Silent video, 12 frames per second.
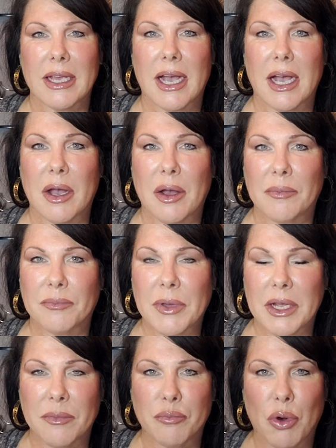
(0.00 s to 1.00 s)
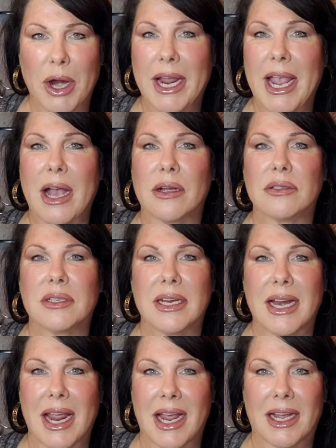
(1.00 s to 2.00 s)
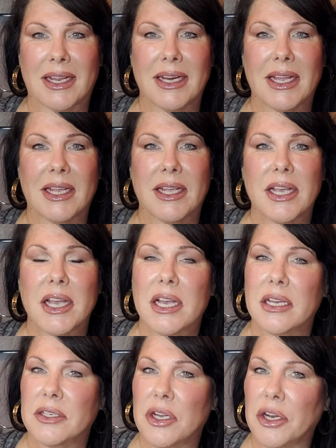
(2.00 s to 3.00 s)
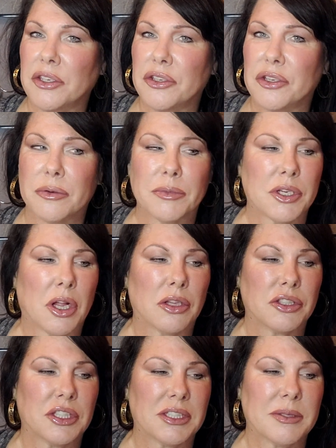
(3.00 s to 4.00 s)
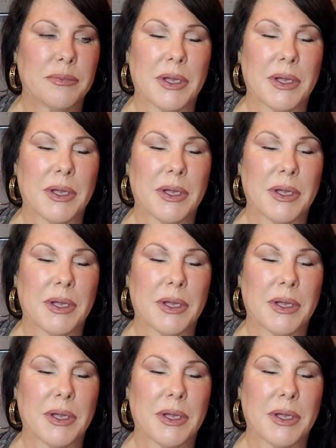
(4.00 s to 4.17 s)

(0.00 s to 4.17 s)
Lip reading: like breakouts and acne, talk to your dermatologist.